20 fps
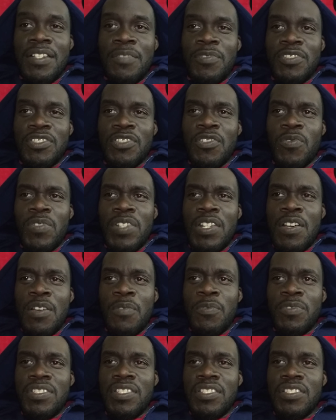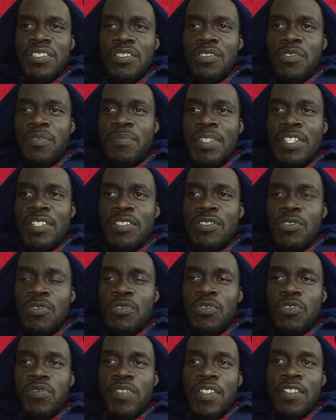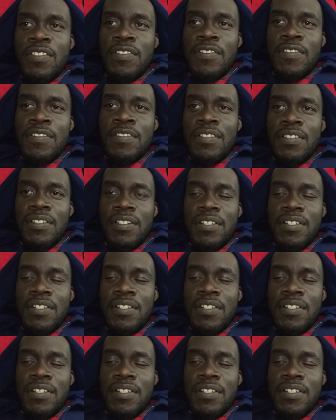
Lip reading: what's going on with this little bit of news right here.